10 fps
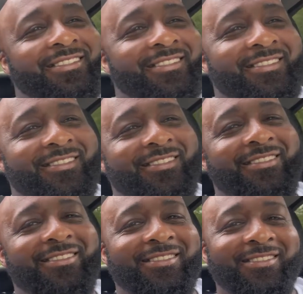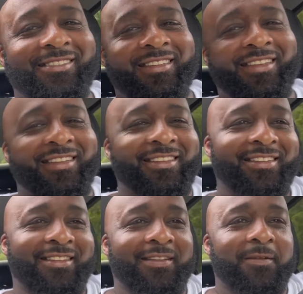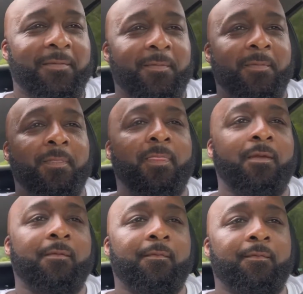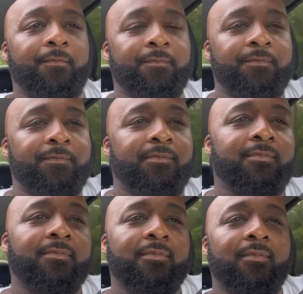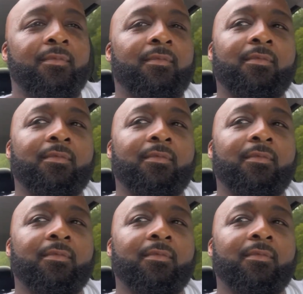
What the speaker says: (silent)